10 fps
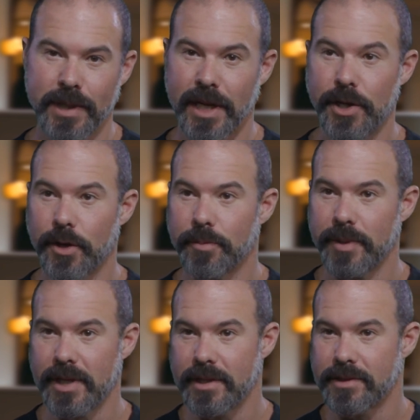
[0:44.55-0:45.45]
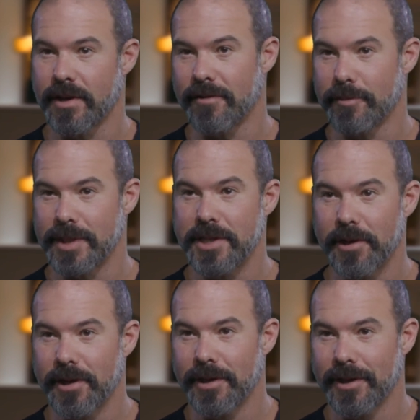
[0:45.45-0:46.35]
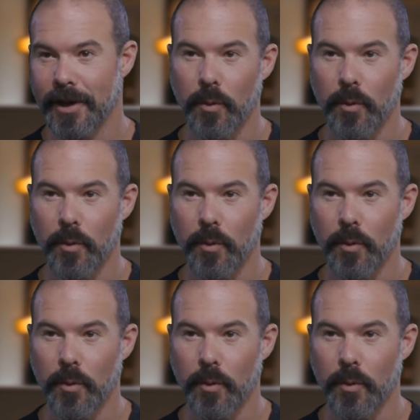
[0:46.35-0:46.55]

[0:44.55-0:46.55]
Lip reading: an inert piece of material like